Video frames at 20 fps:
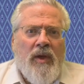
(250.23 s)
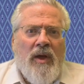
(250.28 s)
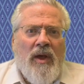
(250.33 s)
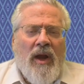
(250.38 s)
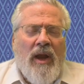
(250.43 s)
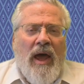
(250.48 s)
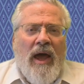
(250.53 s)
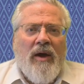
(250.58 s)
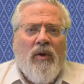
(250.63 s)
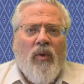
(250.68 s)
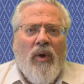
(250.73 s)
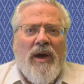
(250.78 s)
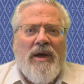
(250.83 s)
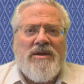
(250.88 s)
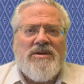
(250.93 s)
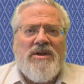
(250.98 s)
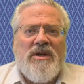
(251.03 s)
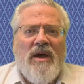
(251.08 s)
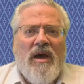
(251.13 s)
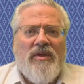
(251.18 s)

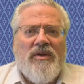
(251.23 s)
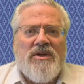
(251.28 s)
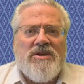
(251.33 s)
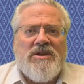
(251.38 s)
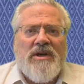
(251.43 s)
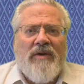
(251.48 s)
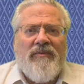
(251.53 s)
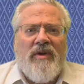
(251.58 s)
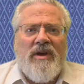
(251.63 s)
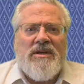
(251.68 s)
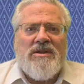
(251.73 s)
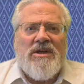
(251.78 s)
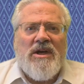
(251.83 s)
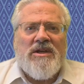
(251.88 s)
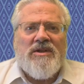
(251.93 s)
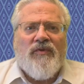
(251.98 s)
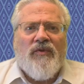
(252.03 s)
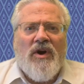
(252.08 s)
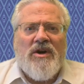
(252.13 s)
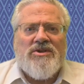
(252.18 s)
Likewise, the other
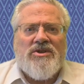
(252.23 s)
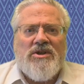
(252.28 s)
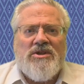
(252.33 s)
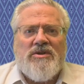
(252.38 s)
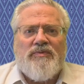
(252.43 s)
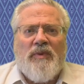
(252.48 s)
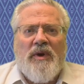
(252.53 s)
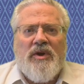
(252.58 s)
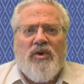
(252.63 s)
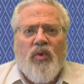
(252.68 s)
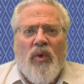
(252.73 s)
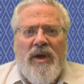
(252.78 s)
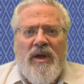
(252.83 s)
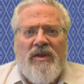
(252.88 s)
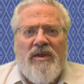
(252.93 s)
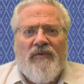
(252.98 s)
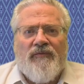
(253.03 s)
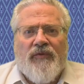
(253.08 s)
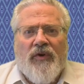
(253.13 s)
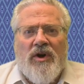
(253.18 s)
76 verses
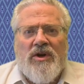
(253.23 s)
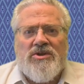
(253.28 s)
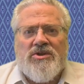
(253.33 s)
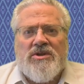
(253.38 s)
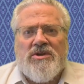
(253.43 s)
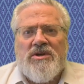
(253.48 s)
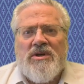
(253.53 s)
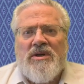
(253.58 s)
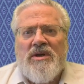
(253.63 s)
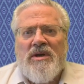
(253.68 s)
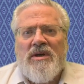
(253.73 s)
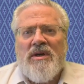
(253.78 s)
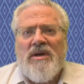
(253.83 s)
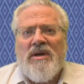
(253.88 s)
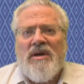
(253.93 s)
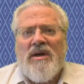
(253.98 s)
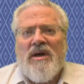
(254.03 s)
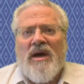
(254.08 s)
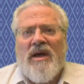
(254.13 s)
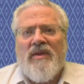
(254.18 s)
between the first
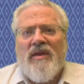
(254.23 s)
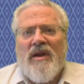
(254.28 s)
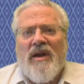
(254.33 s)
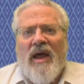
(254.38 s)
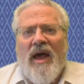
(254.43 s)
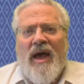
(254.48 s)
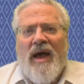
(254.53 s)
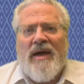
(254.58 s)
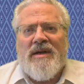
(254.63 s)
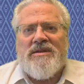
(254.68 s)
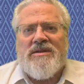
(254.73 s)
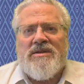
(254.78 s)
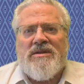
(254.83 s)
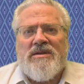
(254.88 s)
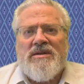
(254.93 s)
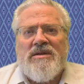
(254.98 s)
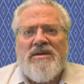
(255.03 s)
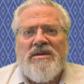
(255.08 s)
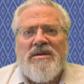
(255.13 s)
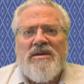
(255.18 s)
and the
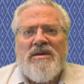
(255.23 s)
last